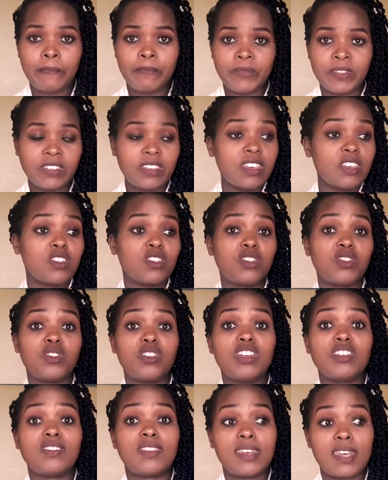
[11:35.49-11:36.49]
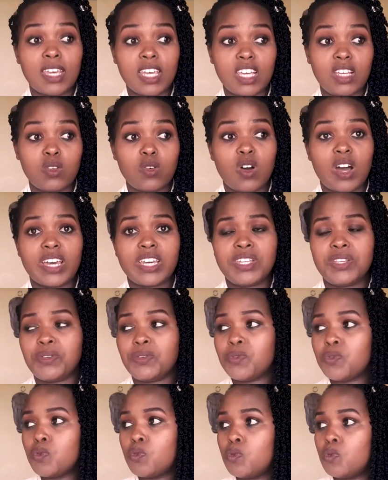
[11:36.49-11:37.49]
So you say you are
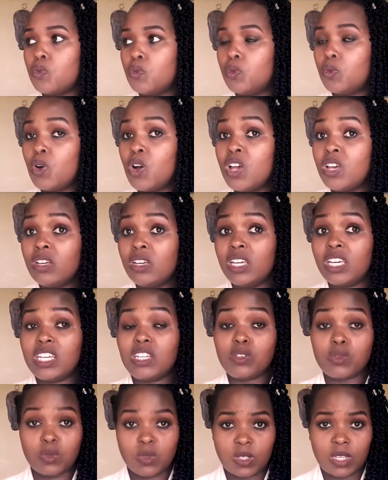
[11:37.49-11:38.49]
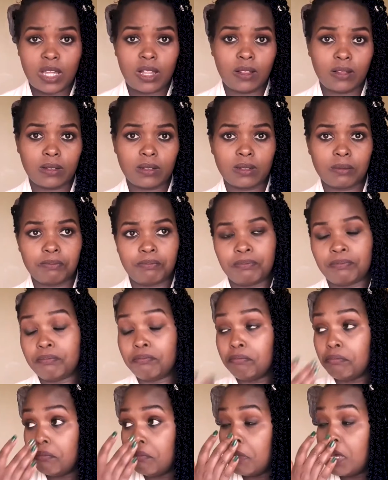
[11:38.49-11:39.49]
into sales,
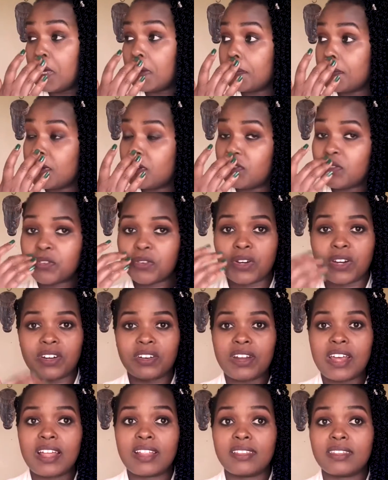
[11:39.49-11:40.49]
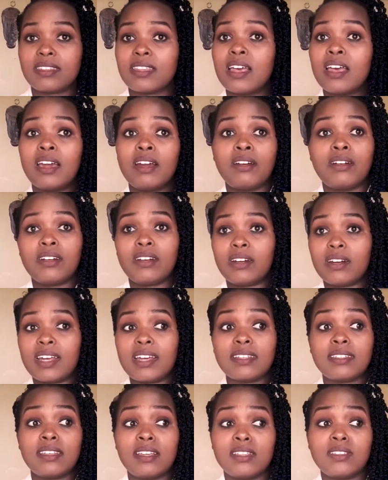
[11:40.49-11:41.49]
maybe insurance, real
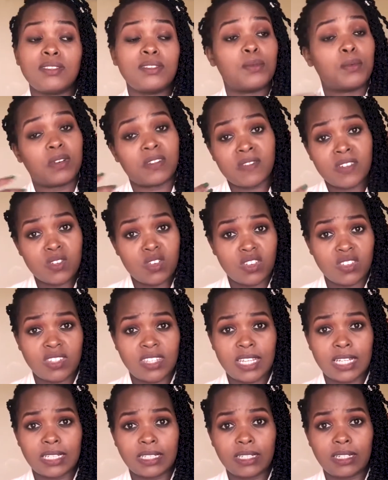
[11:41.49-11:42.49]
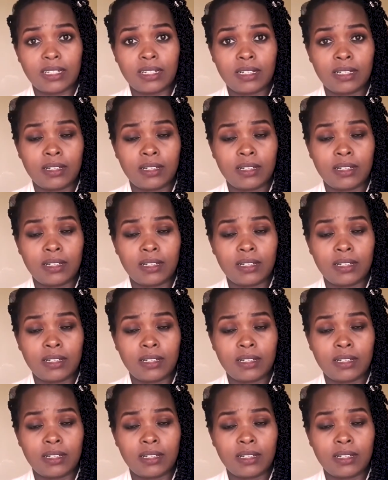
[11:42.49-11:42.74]
estate, whatever you're selling.